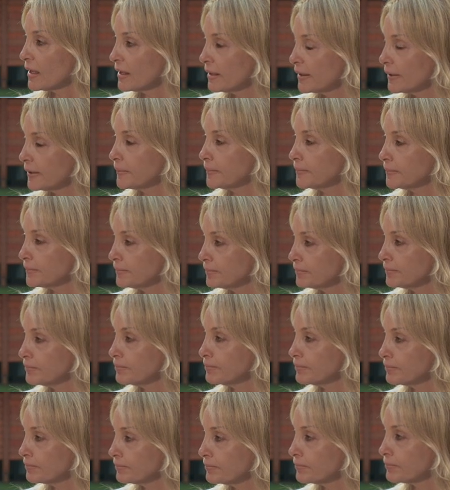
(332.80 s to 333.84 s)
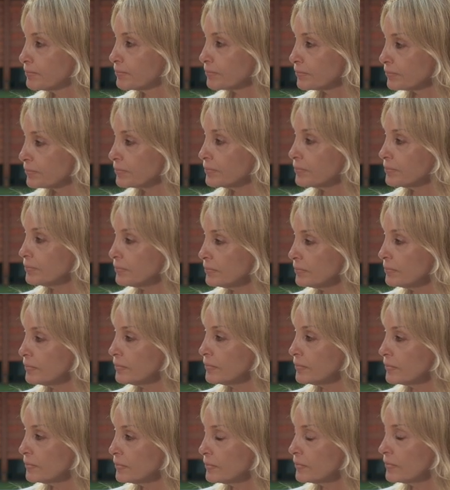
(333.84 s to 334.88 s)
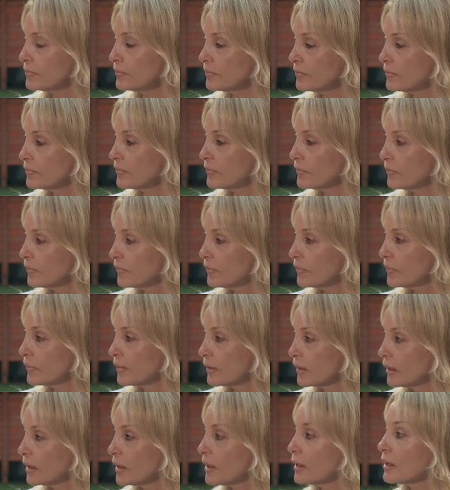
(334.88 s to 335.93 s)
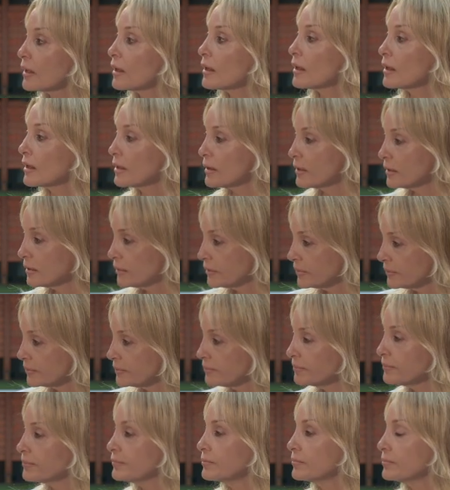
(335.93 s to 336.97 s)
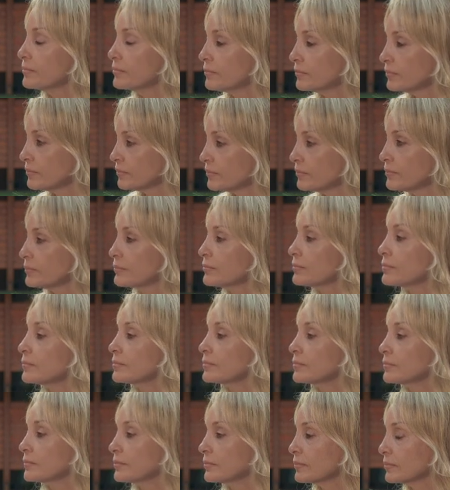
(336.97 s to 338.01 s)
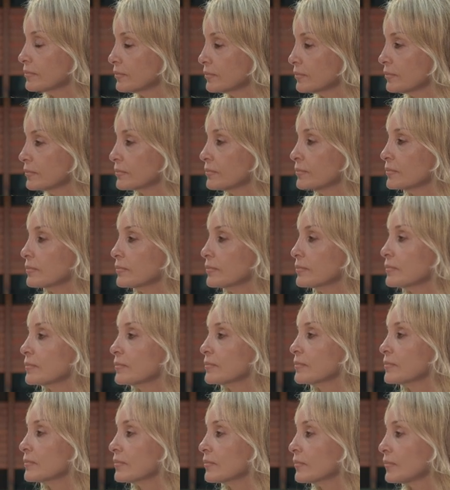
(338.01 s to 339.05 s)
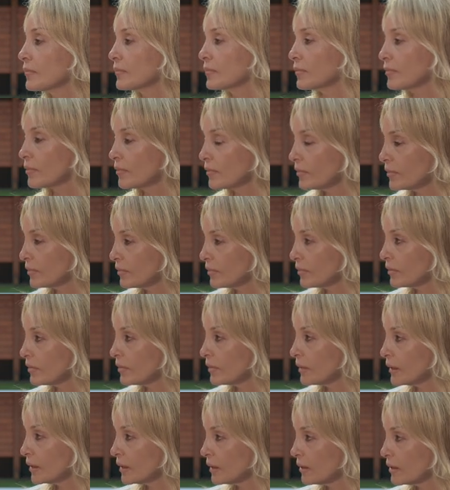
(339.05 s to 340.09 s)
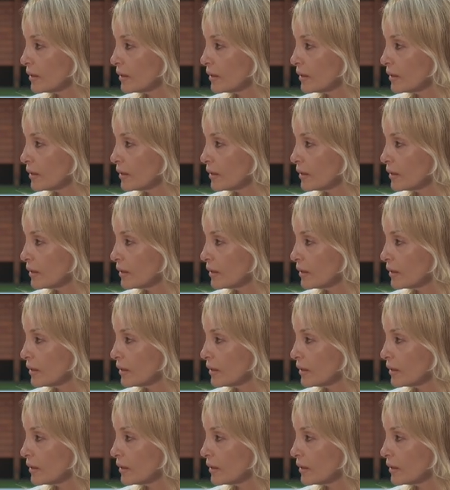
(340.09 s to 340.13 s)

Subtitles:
[no speech]